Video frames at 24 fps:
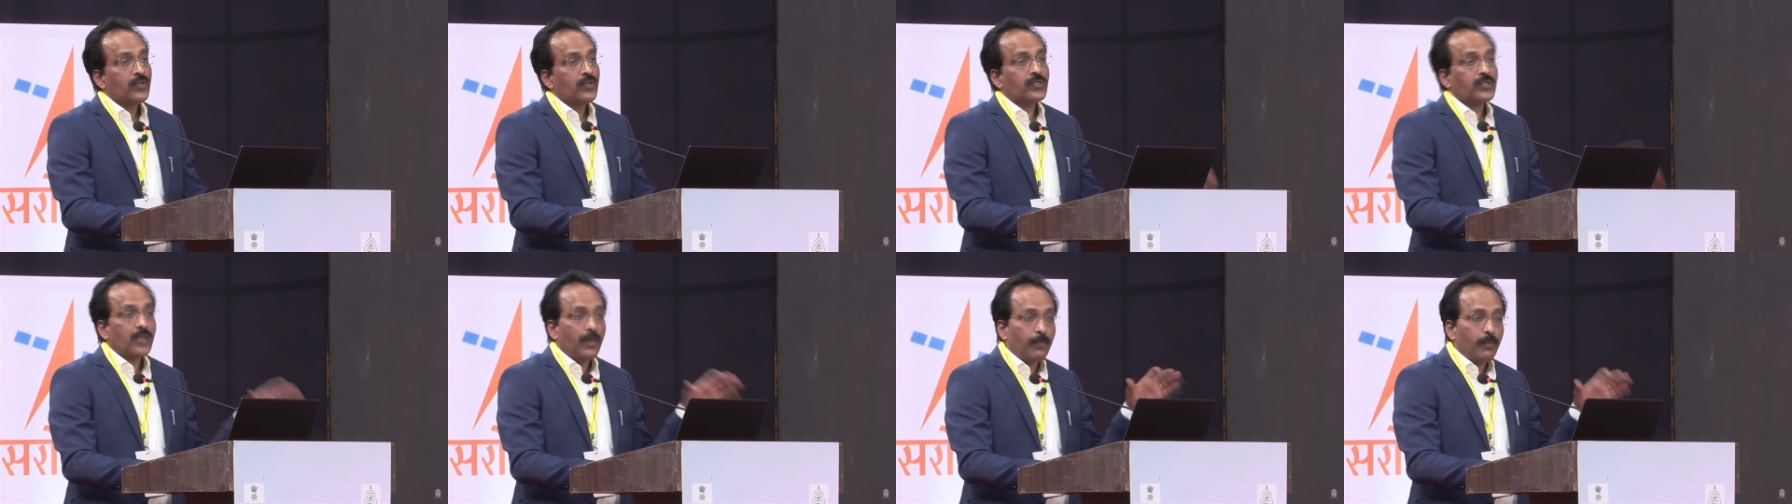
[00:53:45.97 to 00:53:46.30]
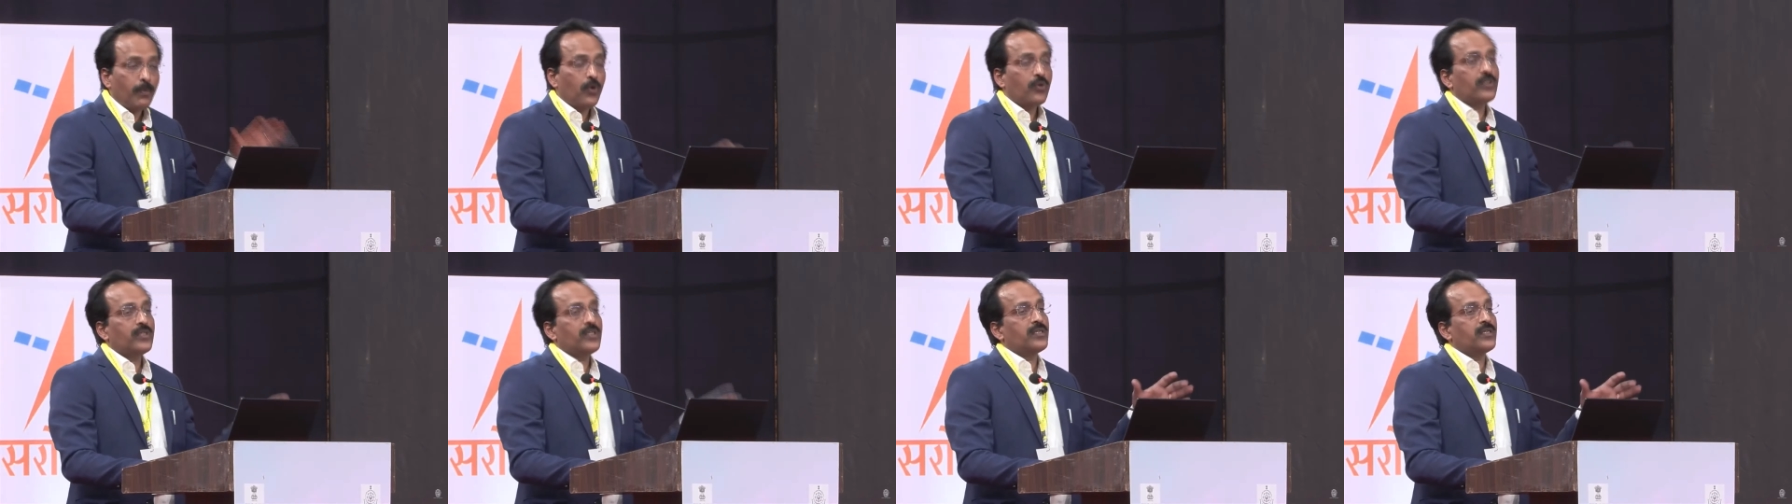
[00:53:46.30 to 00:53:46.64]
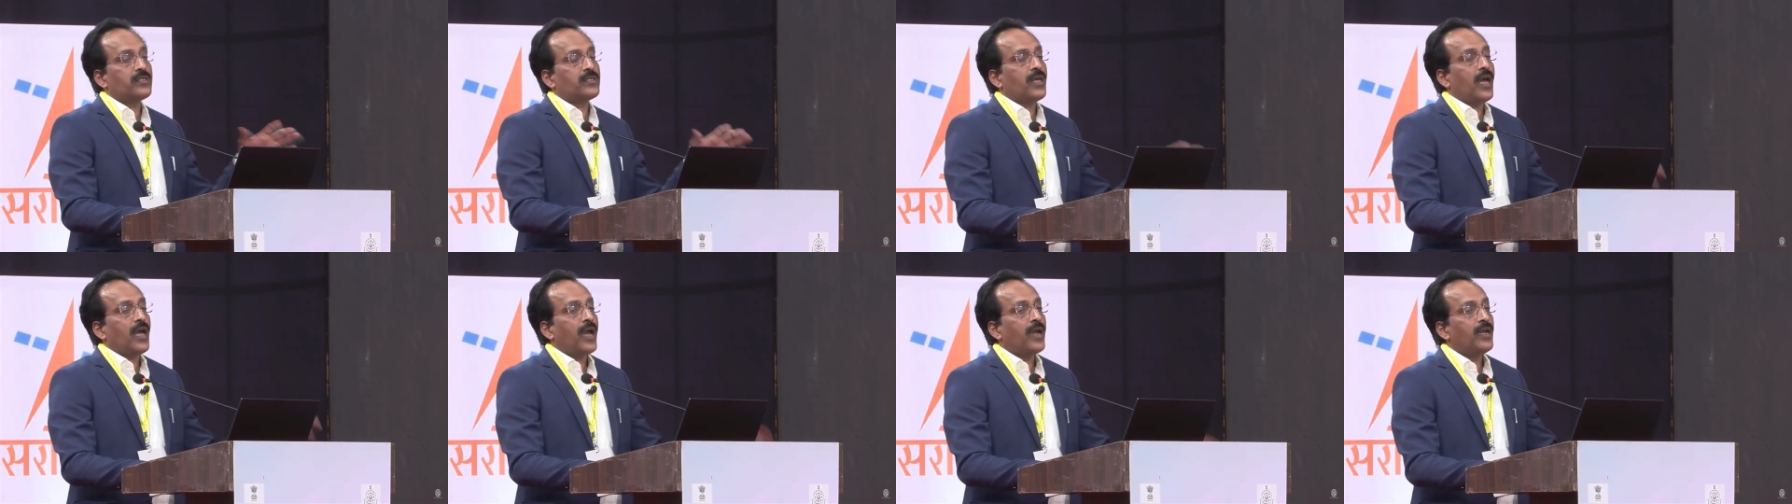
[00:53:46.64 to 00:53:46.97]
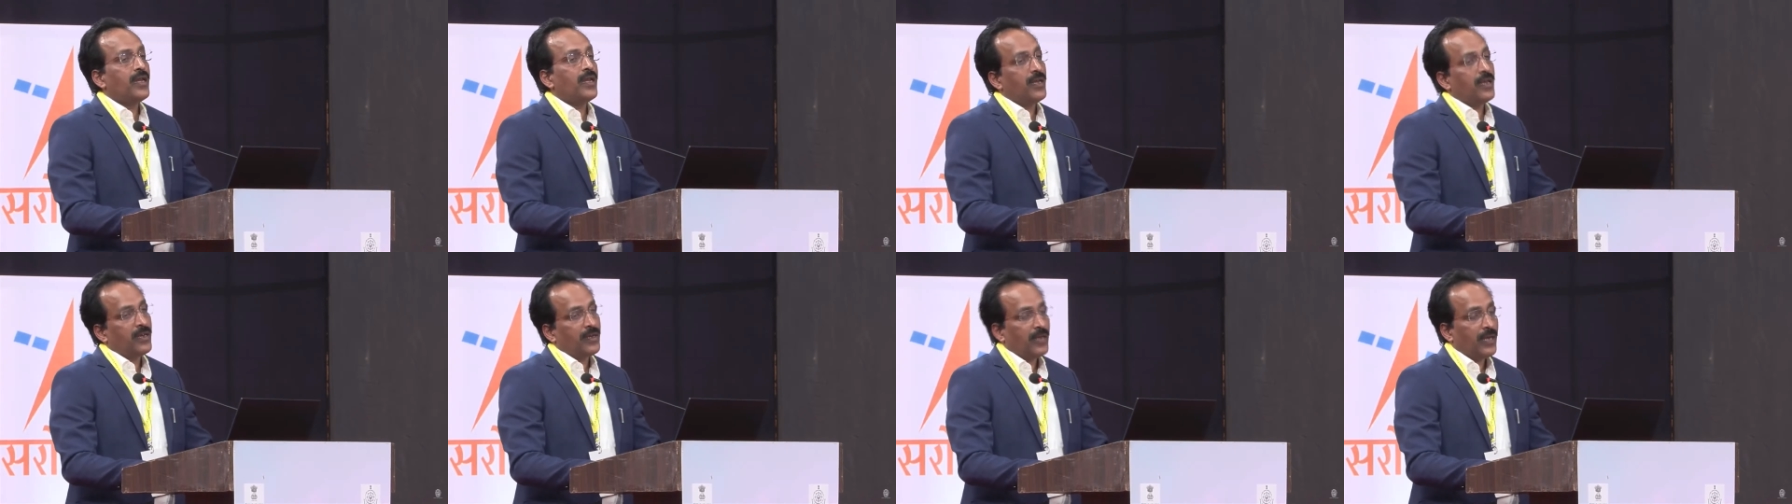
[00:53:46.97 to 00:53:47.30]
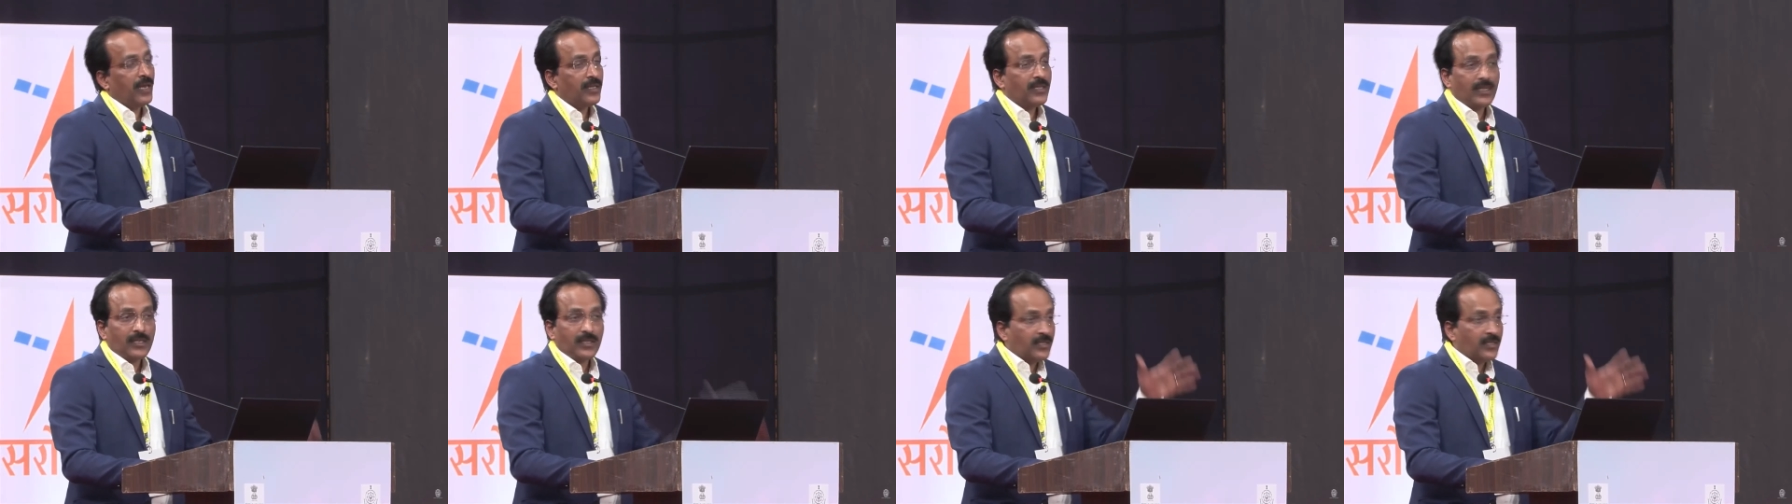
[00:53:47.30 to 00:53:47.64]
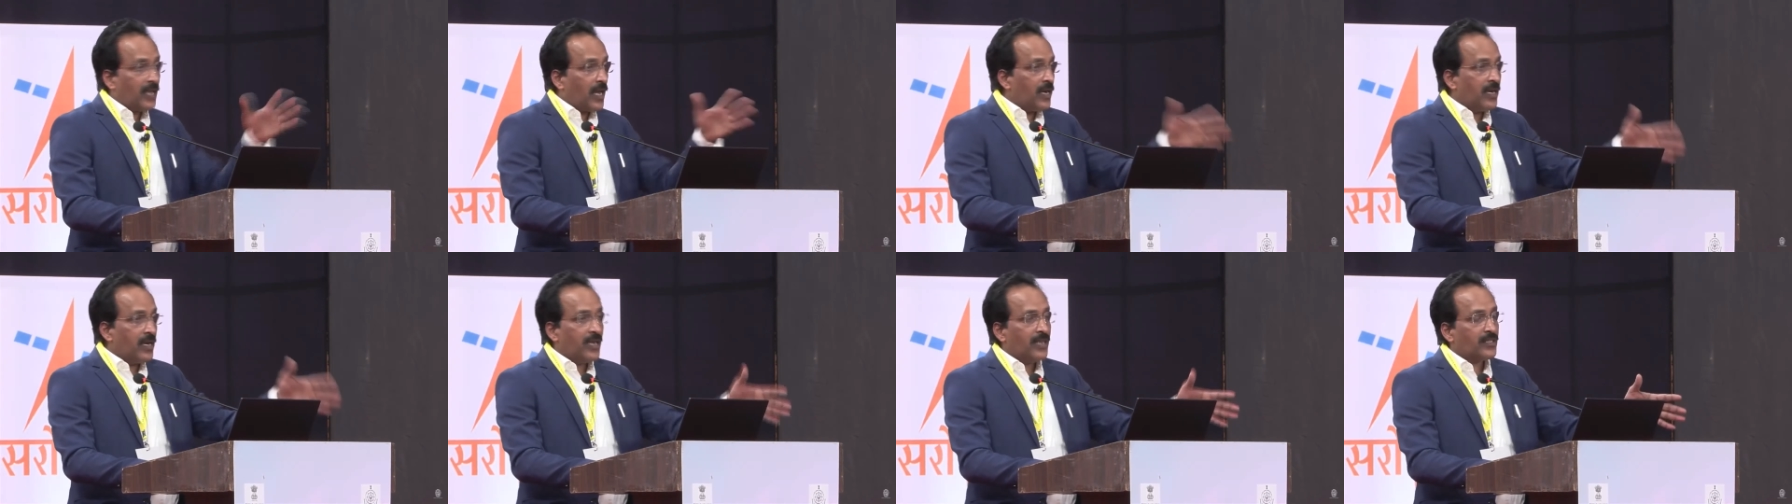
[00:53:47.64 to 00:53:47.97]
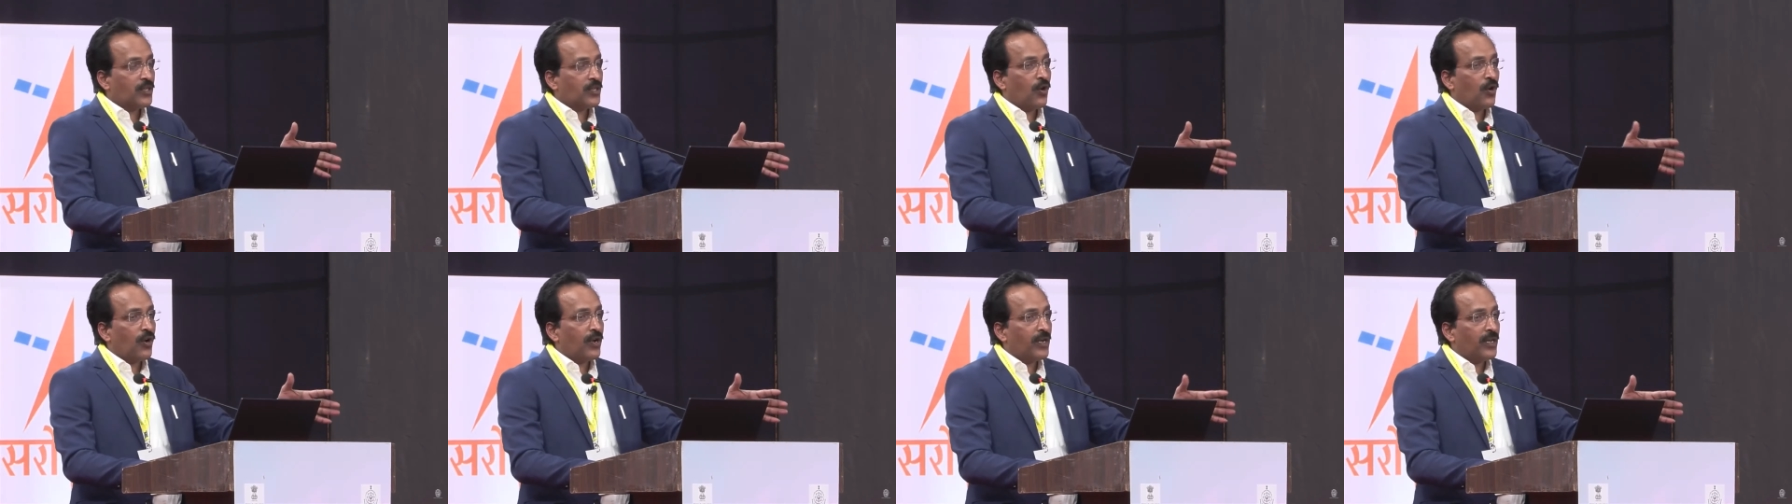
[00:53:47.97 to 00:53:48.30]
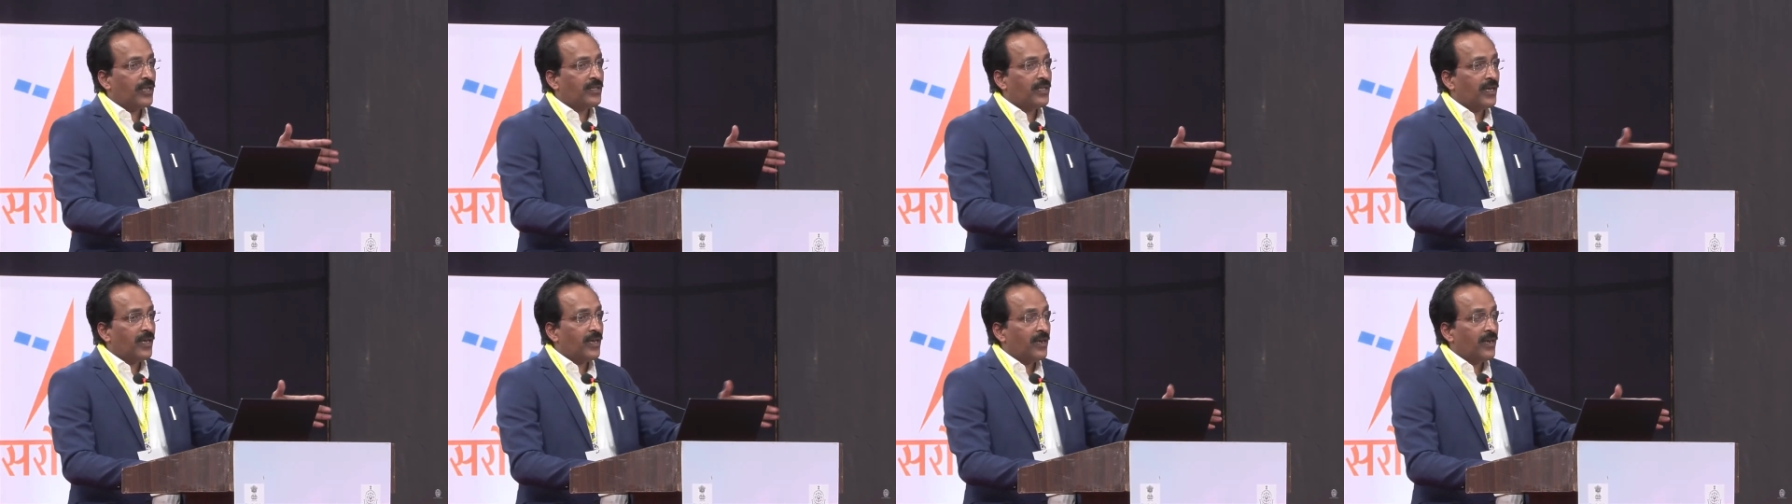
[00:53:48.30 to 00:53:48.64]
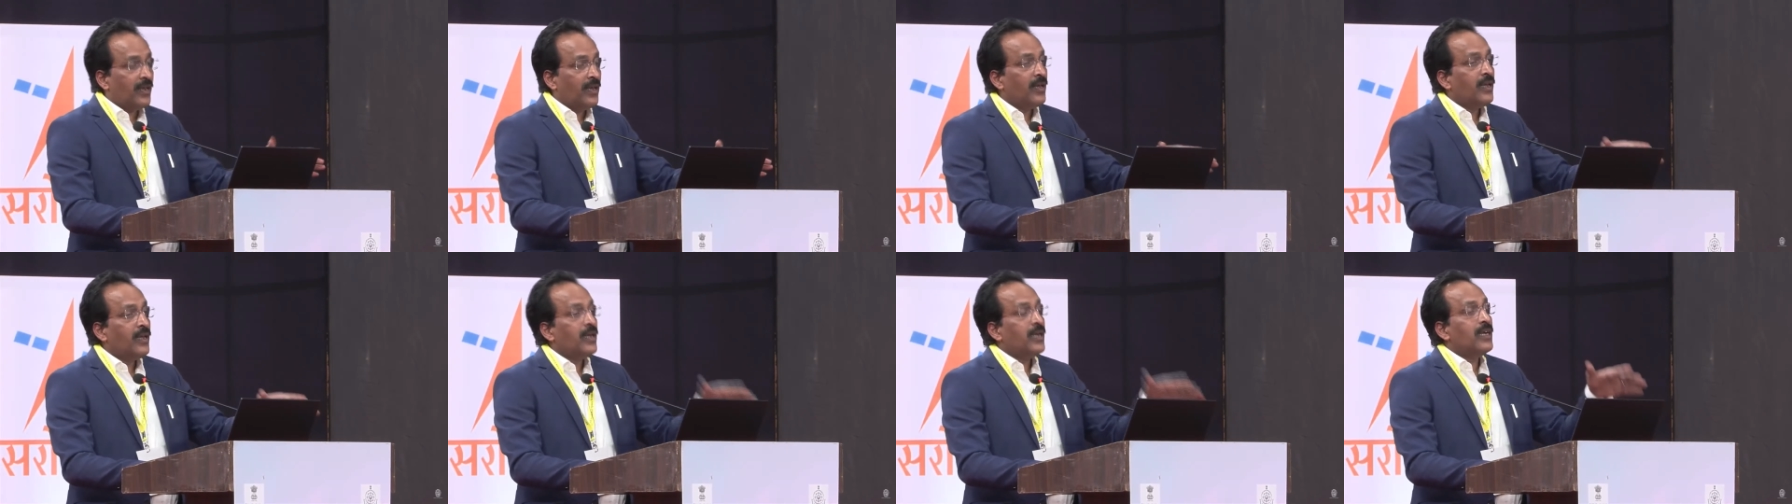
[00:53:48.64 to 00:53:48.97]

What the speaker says: support this idea. I think these ideas are already there.